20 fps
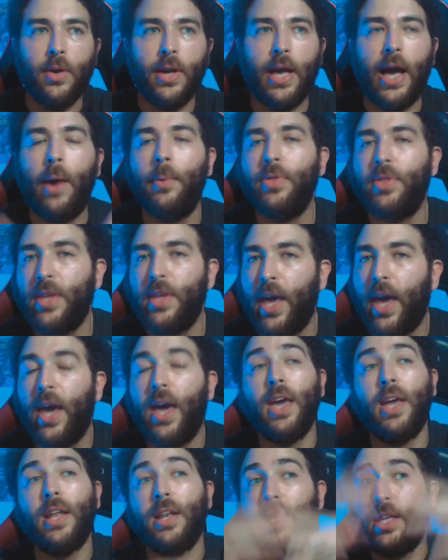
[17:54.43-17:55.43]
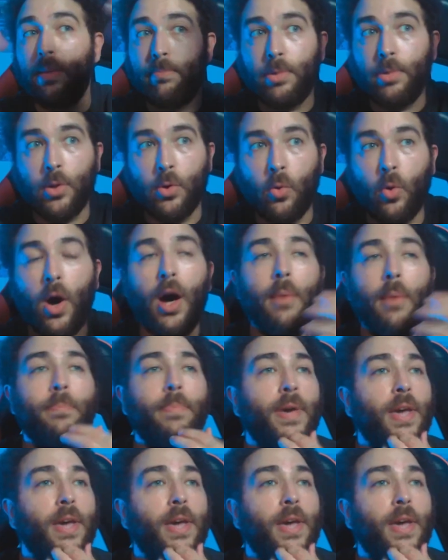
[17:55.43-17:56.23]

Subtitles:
got with Ye and he blew up